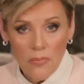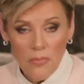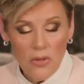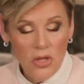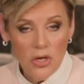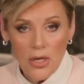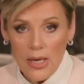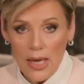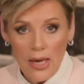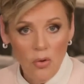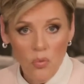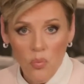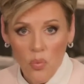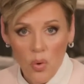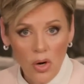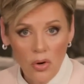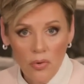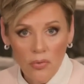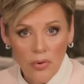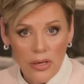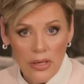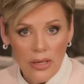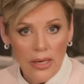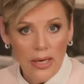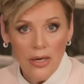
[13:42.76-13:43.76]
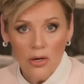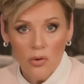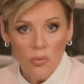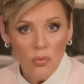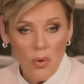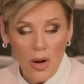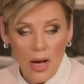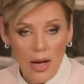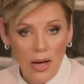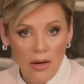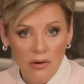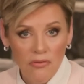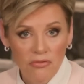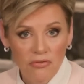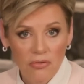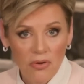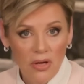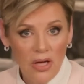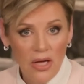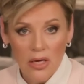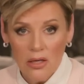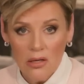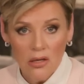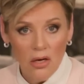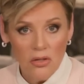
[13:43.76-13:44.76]
You can't worry and arrive
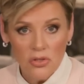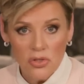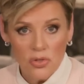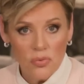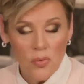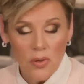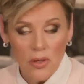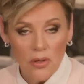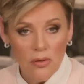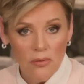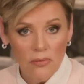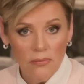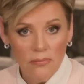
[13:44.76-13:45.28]
at God's will.